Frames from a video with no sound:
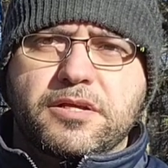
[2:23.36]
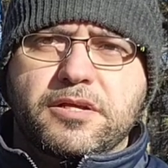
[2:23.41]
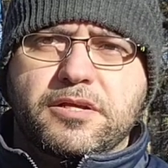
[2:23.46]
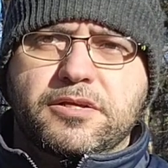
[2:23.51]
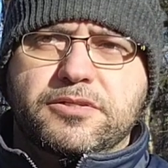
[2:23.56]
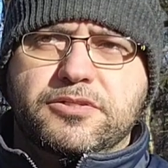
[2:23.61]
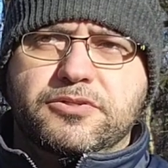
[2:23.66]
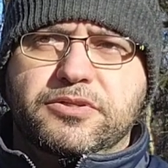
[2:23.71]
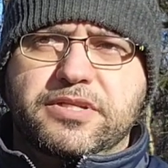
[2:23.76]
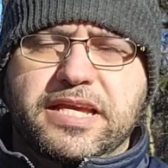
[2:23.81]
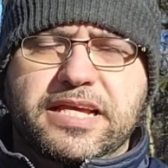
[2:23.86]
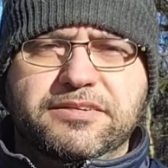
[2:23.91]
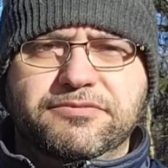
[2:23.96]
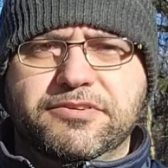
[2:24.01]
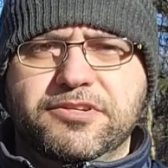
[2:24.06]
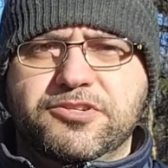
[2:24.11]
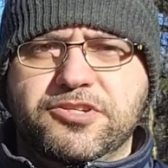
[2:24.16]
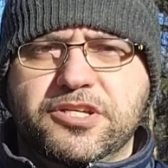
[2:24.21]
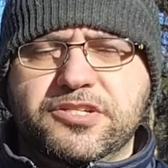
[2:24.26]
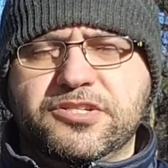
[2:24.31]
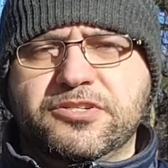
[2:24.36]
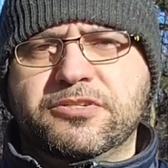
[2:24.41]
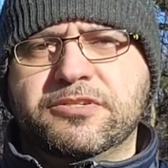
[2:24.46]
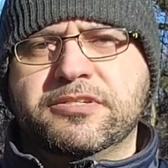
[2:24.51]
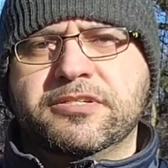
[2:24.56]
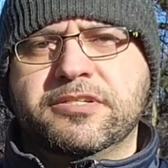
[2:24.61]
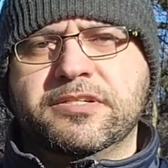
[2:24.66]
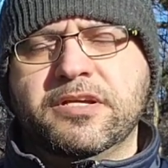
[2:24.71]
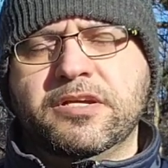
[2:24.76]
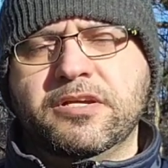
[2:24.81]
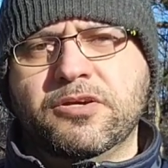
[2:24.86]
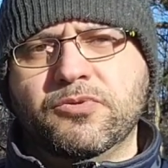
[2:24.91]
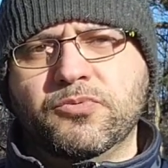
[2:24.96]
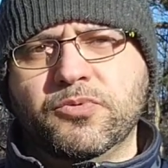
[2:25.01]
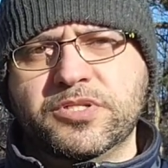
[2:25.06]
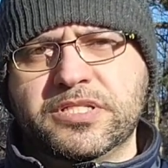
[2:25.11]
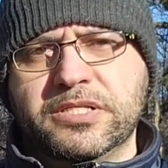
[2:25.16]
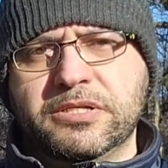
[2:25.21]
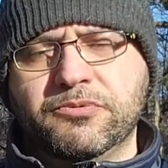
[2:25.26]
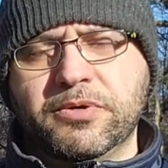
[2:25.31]
So the Agfa Jsolar
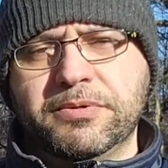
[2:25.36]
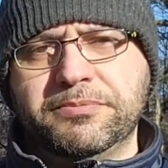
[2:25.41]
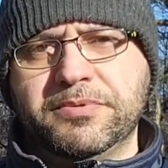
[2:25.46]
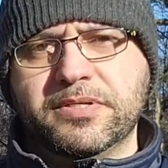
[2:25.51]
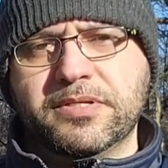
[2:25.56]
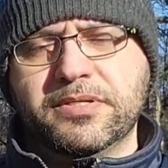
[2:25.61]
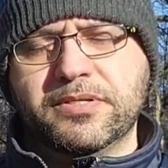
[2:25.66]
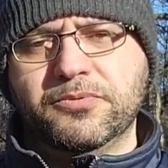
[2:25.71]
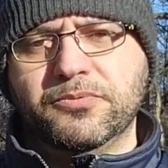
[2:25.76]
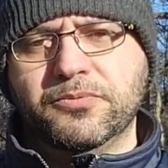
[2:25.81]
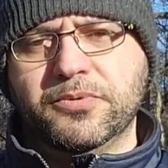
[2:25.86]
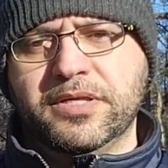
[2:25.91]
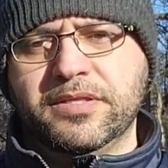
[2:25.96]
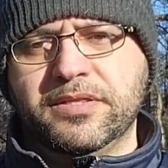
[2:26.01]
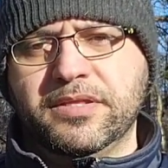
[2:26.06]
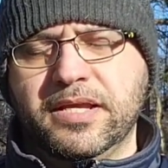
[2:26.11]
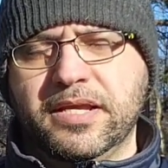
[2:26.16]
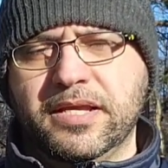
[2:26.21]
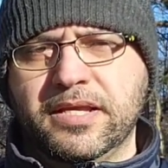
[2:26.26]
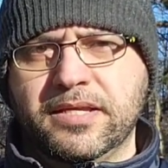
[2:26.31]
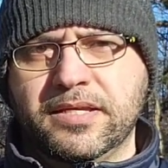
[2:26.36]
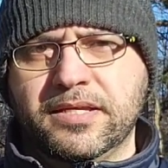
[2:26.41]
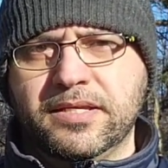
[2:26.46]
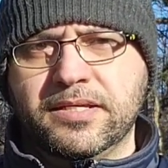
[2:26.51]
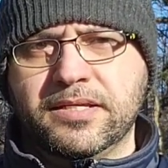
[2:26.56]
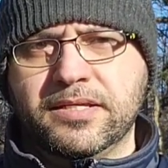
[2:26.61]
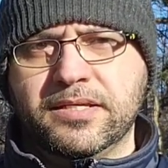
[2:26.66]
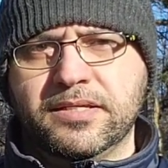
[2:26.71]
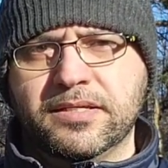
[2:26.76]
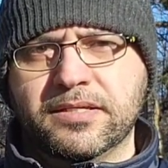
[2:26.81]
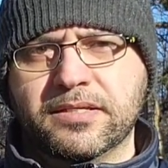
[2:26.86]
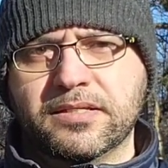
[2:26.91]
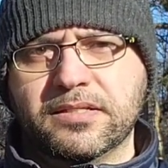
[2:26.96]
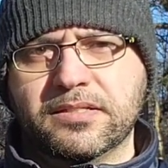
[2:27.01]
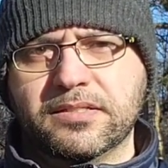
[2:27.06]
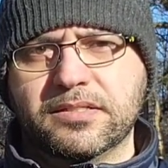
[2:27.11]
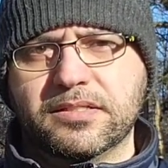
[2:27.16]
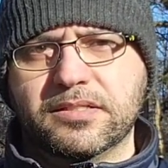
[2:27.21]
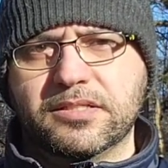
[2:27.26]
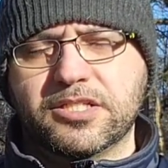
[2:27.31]
was equipped with a
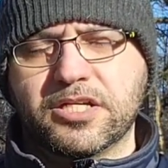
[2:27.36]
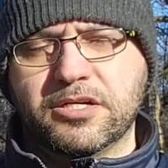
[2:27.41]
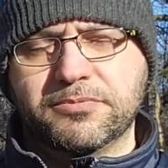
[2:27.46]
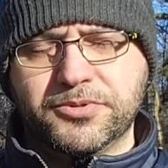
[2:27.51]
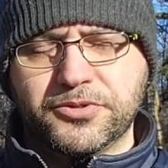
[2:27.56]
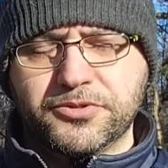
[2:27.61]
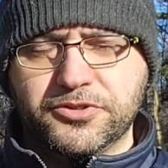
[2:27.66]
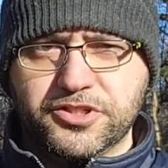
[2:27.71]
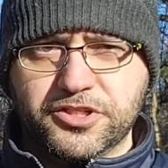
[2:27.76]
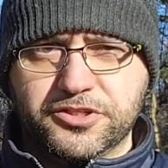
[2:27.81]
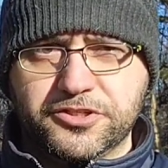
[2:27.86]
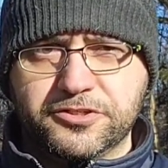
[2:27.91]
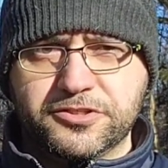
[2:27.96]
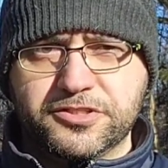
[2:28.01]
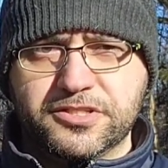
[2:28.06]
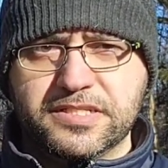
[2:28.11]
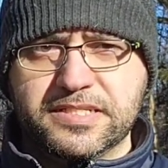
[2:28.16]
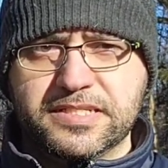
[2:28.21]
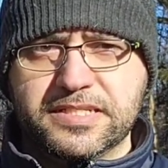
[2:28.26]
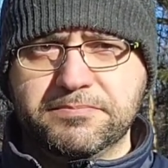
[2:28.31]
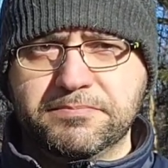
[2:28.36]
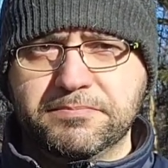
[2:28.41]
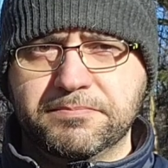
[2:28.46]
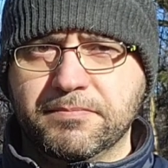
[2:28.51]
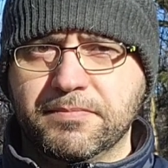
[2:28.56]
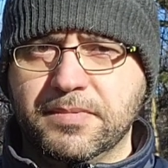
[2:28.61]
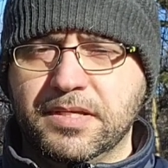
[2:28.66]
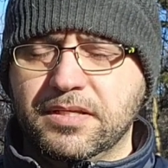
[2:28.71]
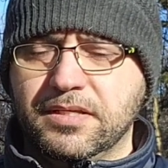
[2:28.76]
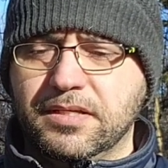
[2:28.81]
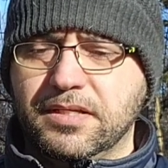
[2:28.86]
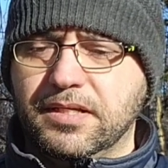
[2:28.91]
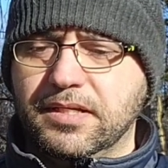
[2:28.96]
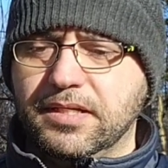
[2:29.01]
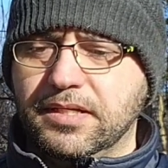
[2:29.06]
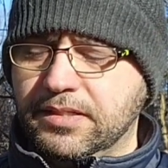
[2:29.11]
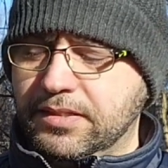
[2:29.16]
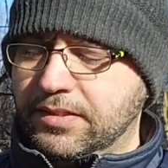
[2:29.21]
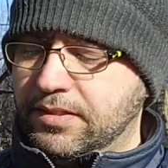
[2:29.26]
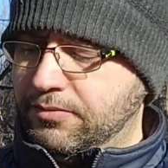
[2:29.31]
computer shutter system
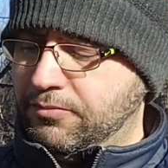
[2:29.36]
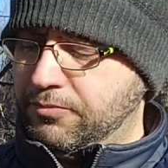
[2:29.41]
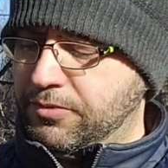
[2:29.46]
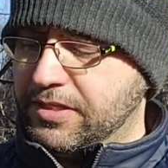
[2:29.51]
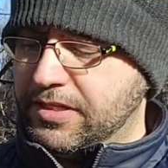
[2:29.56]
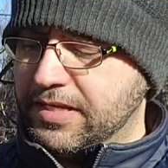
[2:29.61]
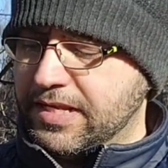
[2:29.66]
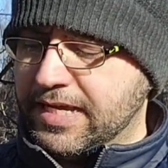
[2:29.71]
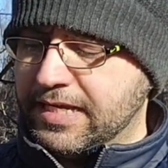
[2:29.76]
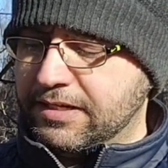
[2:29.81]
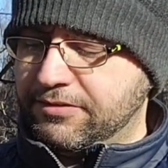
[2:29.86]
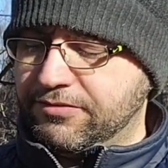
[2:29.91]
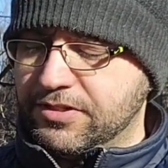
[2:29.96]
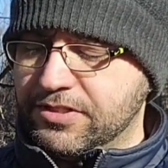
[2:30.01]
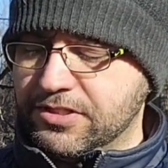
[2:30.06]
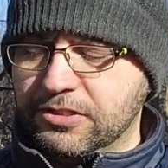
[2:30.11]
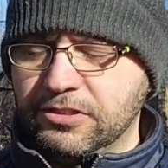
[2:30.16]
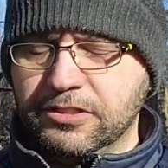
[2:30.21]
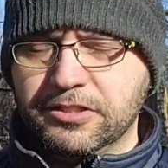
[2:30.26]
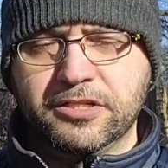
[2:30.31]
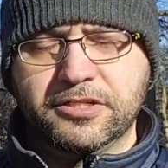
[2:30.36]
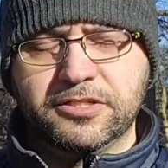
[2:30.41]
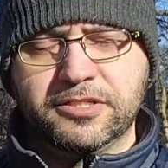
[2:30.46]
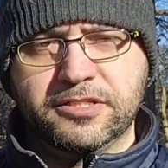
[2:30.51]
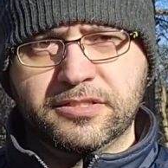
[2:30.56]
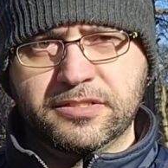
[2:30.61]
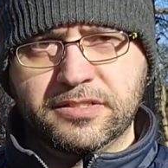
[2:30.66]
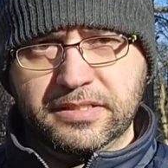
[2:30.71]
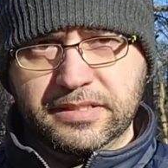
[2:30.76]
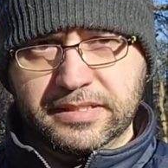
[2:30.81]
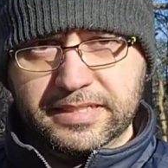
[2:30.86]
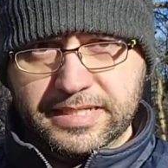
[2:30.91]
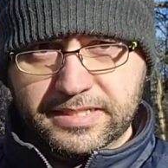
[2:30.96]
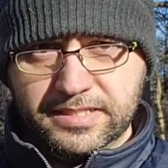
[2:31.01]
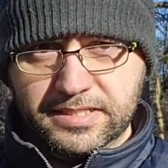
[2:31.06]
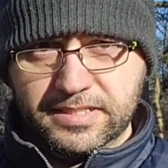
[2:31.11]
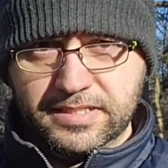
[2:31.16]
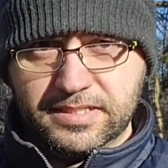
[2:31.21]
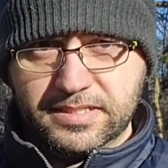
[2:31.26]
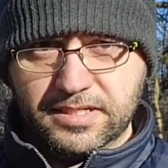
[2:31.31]
with an Agfa Jsolar
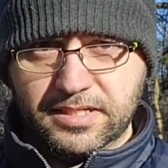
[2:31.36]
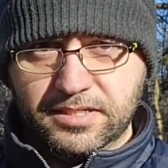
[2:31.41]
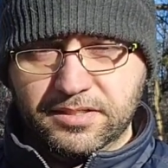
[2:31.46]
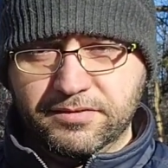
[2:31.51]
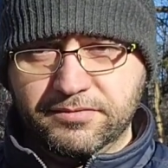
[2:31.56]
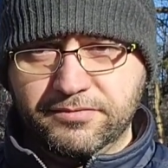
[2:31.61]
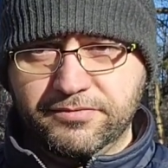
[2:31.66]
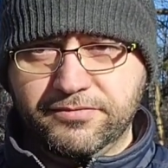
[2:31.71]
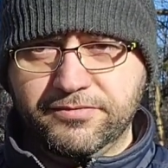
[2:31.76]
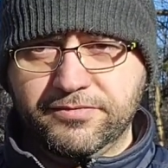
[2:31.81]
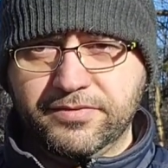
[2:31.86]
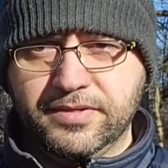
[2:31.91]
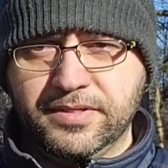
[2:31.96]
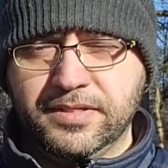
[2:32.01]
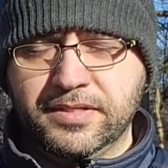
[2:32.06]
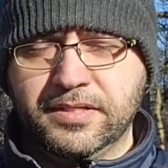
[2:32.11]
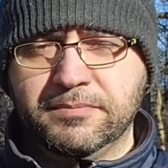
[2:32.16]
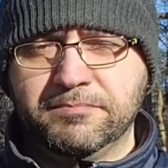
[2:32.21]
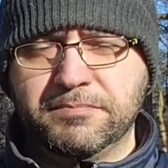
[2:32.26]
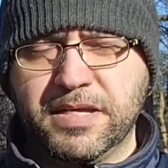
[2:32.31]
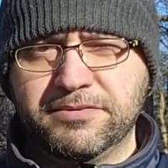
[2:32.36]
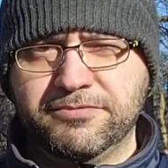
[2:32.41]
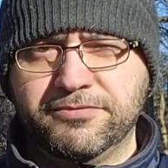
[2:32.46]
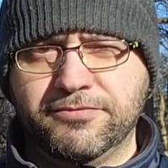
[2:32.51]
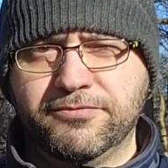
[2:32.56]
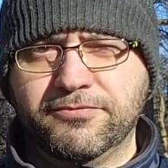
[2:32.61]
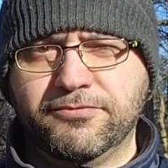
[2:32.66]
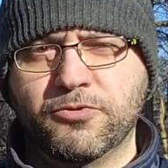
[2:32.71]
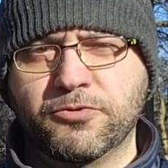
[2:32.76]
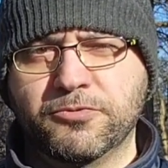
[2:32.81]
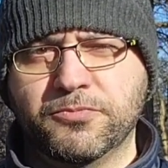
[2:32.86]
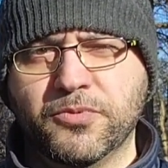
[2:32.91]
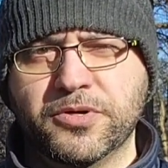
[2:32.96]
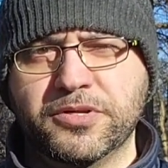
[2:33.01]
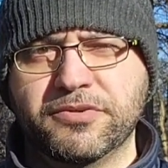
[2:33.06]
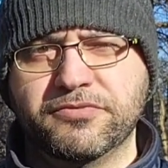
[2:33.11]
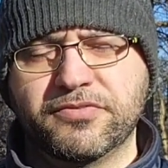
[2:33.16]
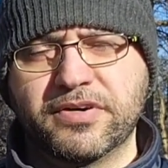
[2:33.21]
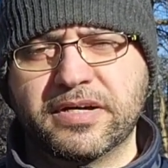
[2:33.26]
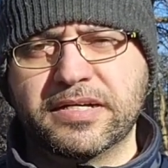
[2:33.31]
lens of
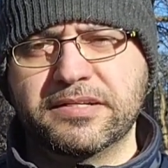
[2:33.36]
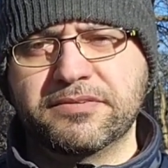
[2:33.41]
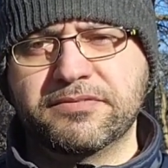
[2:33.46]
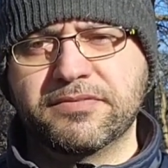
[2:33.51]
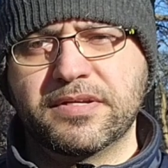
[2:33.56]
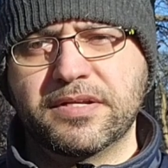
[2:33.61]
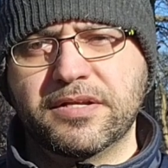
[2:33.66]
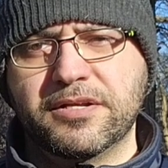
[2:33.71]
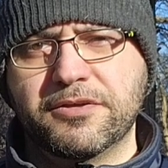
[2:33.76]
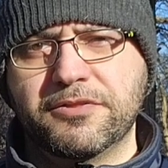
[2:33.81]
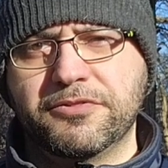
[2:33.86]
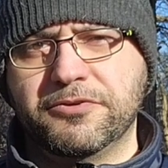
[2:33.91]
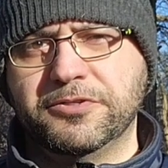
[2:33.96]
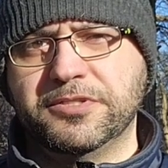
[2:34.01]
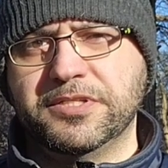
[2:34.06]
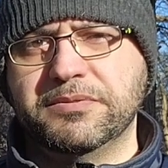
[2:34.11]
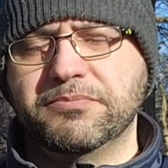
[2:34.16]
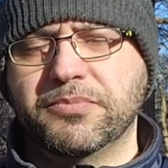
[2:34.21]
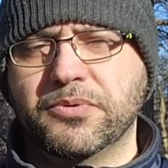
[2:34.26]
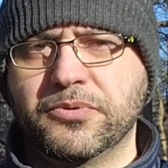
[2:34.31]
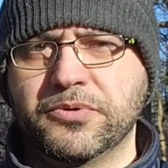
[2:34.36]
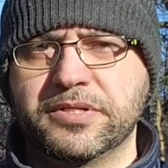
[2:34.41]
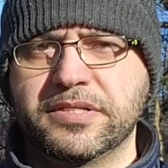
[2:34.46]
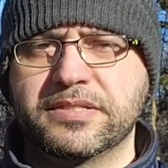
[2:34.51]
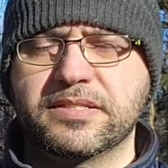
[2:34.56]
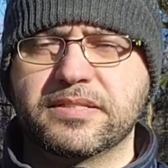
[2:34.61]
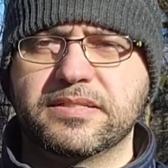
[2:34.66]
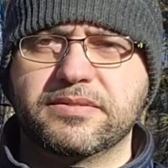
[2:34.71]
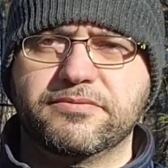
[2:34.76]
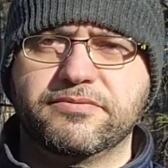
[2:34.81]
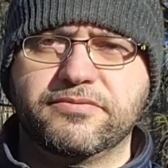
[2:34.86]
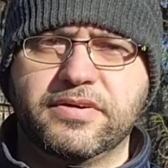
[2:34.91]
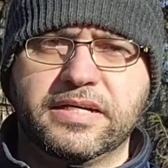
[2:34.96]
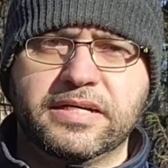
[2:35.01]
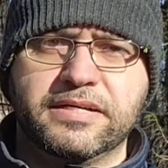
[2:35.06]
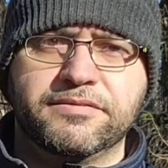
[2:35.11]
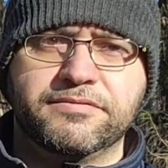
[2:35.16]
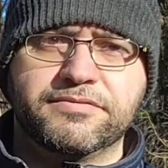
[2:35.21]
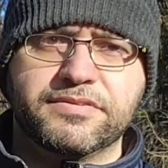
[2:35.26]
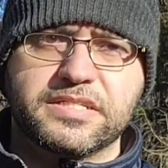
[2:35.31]
f4.5,
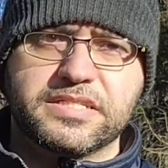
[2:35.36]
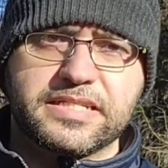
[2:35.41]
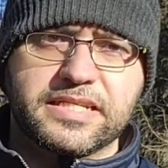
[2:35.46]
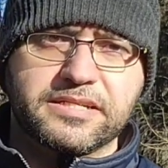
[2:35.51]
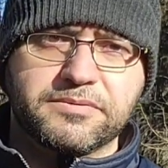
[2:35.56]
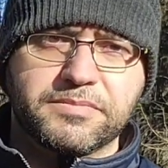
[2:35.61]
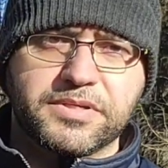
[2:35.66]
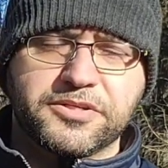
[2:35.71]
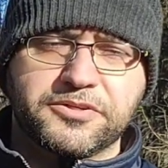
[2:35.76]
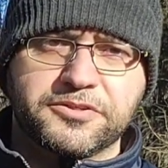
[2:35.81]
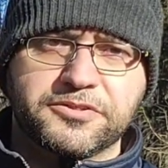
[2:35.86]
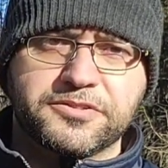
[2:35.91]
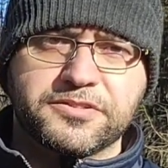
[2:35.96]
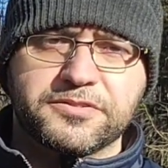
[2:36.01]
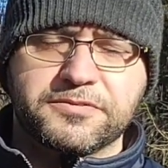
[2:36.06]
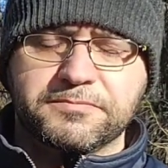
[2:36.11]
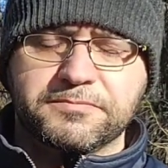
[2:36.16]
13.5 centimeters.